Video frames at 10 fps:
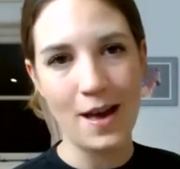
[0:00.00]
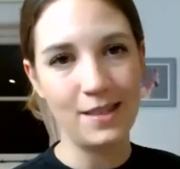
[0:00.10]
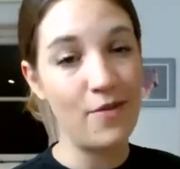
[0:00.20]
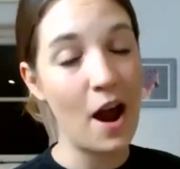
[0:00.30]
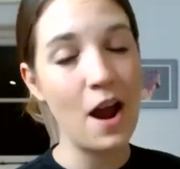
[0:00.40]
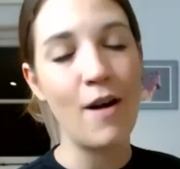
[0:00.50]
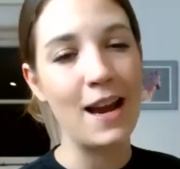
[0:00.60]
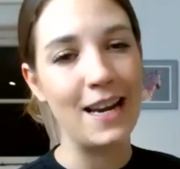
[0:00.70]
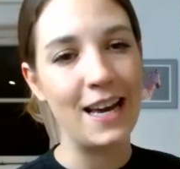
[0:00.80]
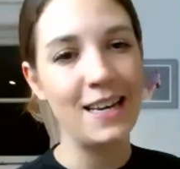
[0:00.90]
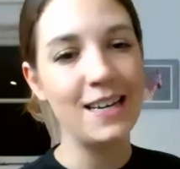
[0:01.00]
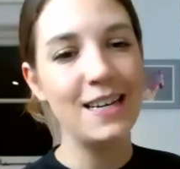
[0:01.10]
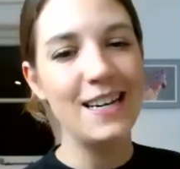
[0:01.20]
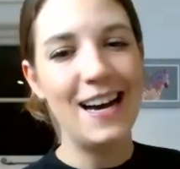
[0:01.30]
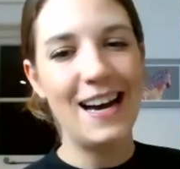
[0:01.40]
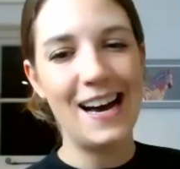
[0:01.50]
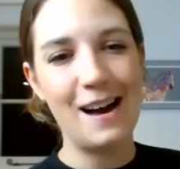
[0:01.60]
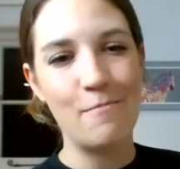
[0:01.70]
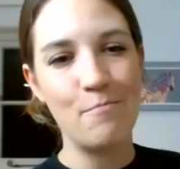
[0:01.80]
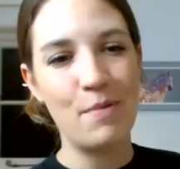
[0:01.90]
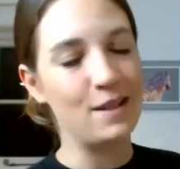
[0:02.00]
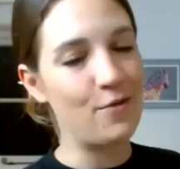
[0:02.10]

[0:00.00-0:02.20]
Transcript: It's very rainy, but